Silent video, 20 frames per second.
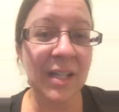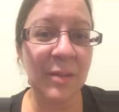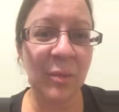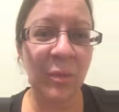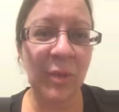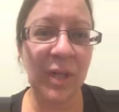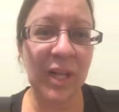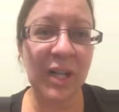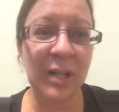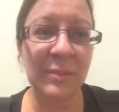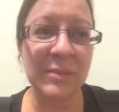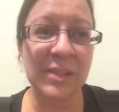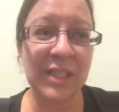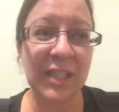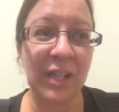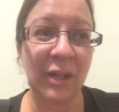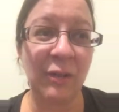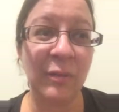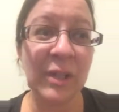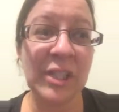But when it comes to
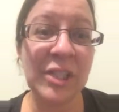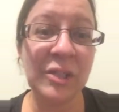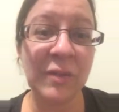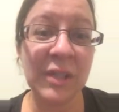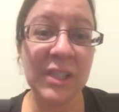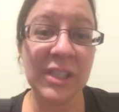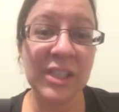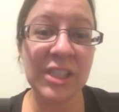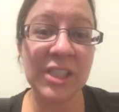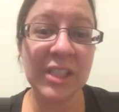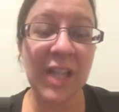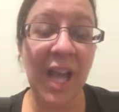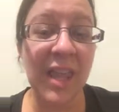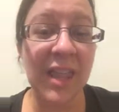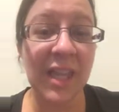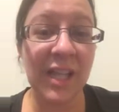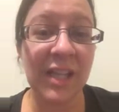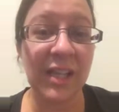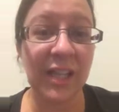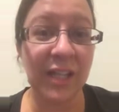like rich, I
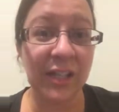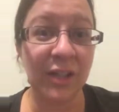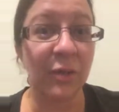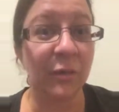think like